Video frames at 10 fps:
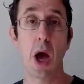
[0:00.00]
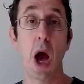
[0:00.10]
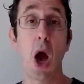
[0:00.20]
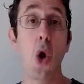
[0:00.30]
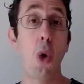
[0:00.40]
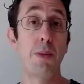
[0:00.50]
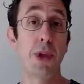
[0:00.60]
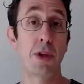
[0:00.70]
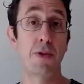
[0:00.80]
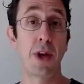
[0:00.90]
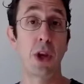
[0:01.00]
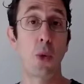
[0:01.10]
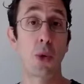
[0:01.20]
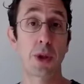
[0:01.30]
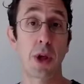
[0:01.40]
I hope this video
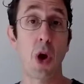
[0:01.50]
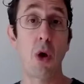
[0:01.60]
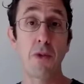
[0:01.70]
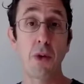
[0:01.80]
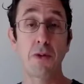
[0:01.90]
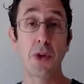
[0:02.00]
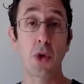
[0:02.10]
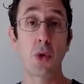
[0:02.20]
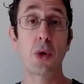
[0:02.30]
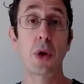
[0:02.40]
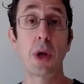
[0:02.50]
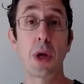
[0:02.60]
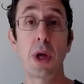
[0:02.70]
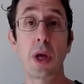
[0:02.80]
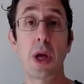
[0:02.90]
was helpful for you.
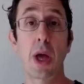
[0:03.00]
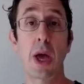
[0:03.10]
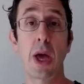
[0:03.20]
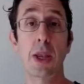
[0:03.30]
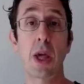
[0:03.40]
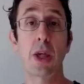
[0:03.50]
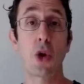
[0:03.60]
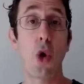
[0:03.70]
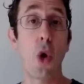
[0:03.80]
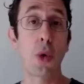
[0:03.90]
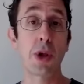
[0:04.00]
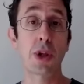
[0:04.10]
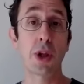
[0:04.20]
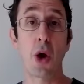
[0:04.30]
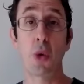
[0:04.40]
And as
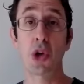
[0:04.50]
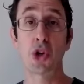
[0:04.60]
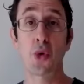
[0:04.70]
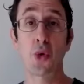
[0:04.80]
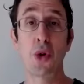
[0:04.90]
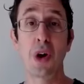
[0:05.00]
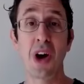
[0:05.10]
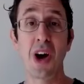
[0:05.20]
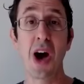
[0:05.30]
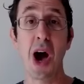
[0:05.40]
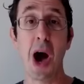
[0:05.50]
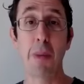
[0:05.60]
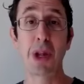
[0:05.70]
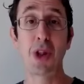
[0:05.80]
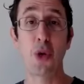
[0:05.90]
always, I wish you
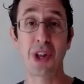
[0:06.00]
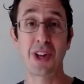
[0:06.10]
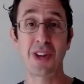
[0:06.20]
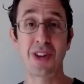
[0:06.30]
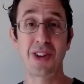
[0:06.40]
happy learning.